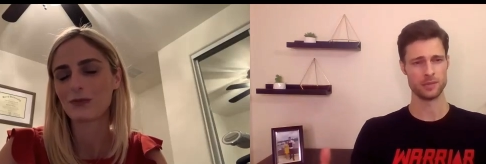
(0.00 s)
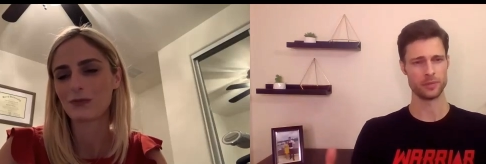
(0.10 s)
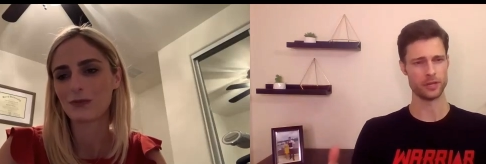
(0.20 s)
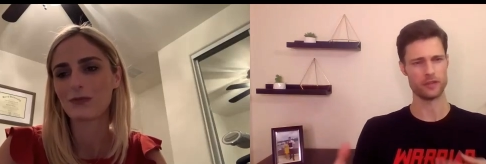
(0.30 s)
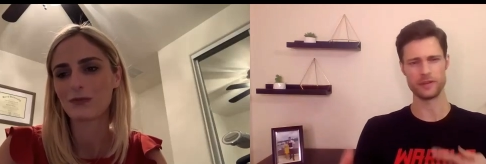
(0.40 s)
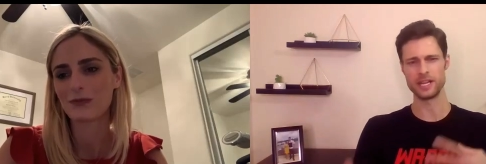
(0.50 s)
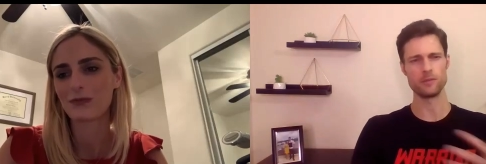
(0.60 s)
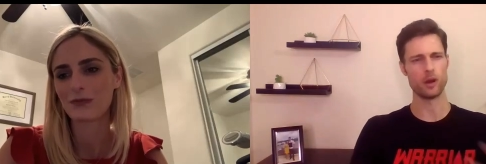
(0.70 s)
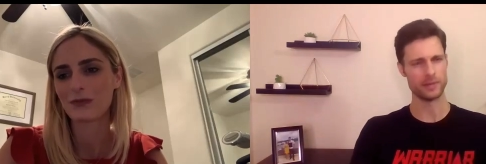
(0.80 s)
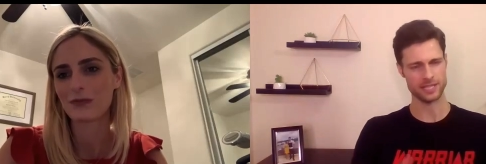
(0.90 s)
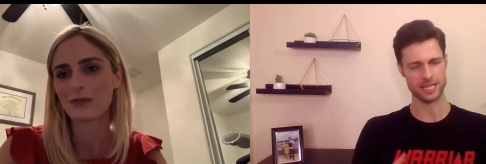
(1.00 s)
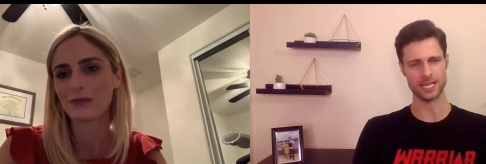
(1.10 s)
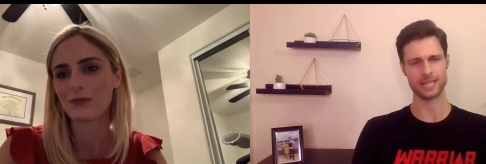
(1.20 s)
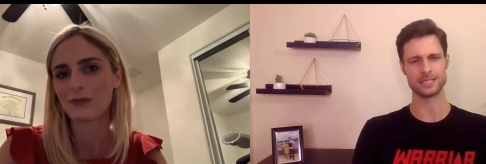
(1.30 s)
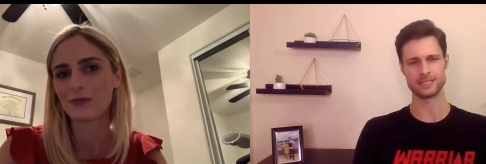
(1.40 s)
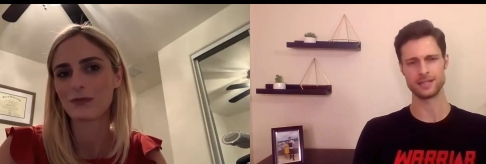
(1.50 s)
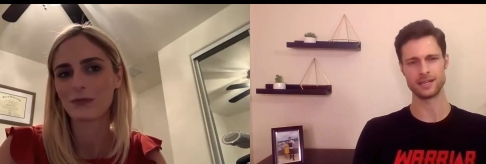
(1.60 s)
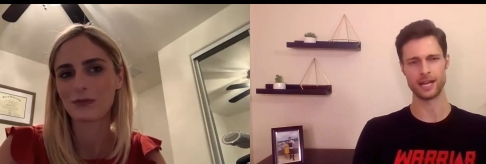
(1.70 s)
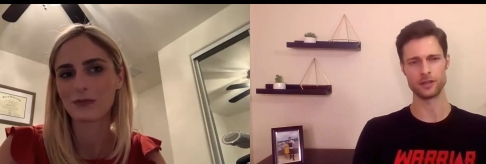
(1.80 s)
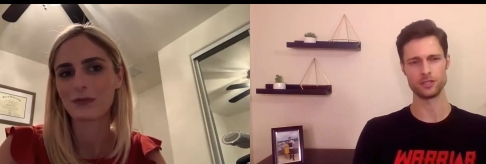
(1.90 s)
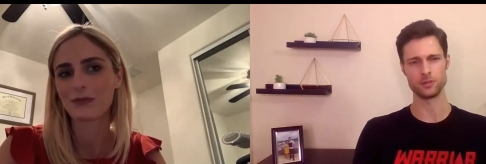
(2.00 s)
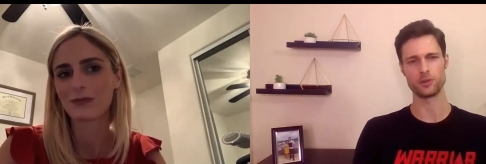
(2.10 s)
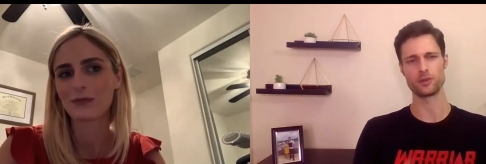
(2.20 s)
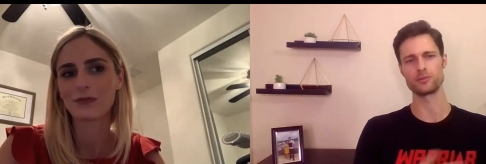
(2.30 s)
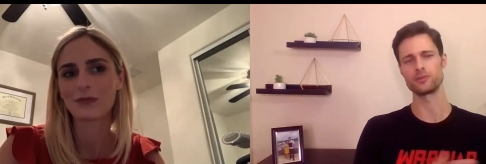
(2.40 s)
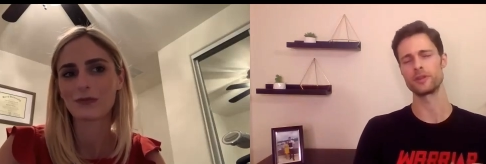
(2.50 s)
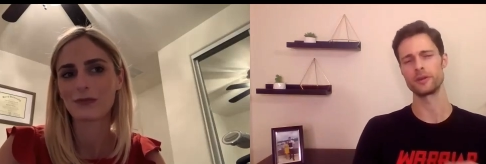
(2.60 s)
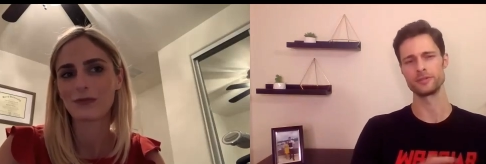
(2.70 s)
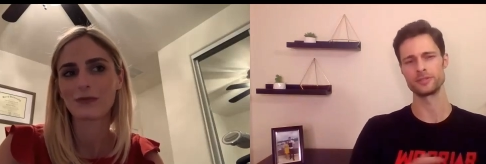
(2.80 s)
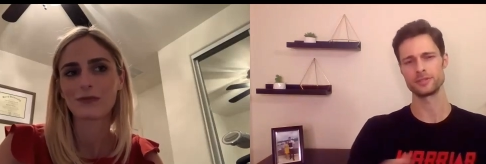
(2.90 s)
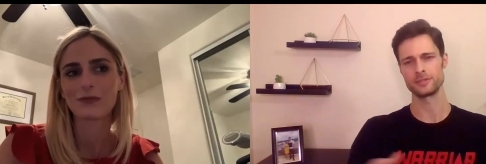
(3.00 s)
Speaker 1: But are there any moments like that that stuck out to you through those